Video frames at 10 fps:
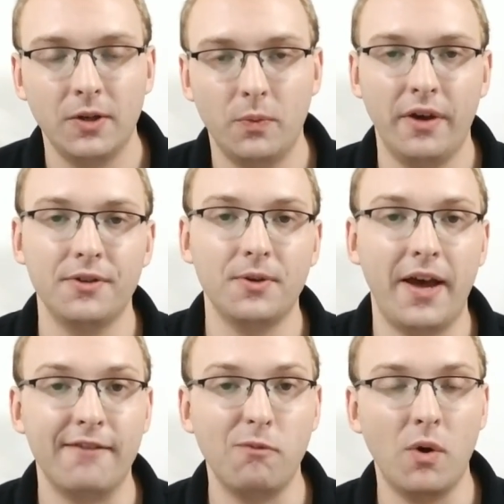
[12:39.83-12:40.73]
We also
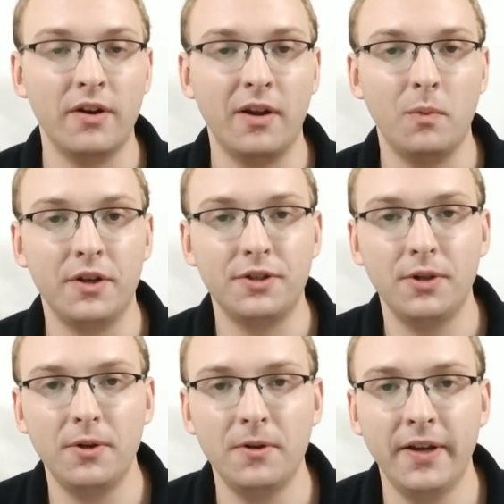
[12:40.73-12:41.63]
have one-on-one
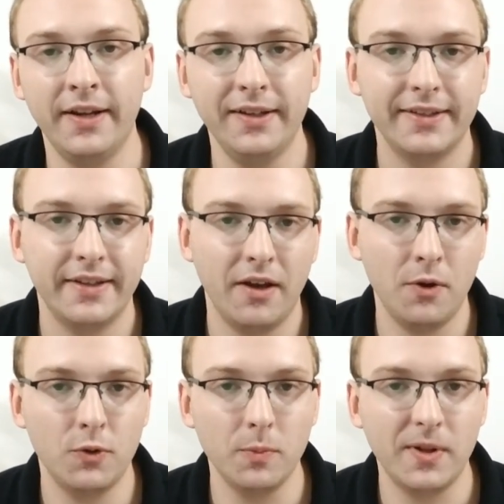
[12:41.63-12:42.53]
tutoring and
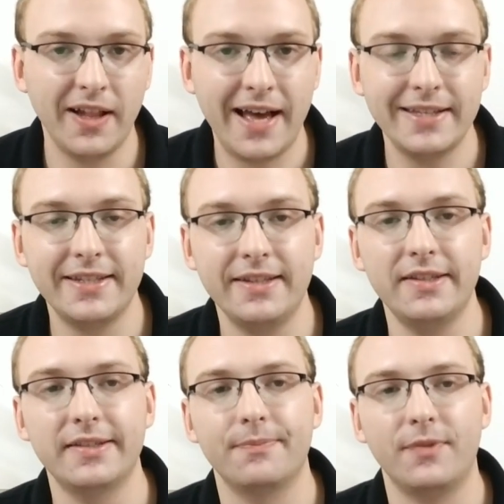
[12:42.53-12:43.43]
group
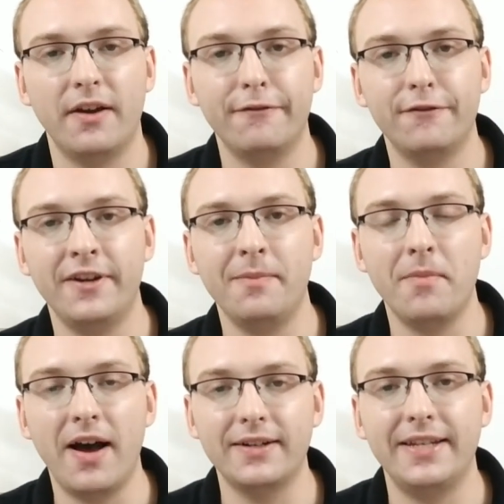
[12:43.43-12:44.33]
classes, a free
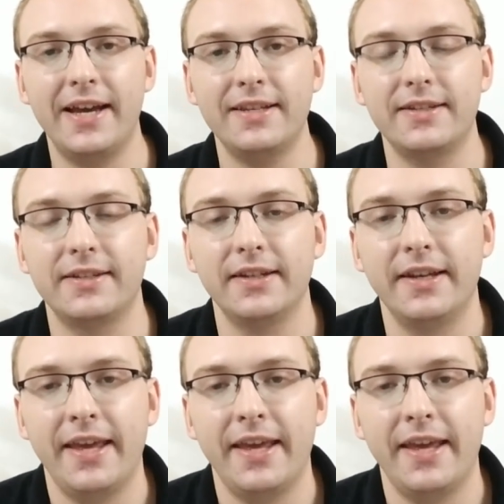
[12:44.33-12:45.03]
mock test,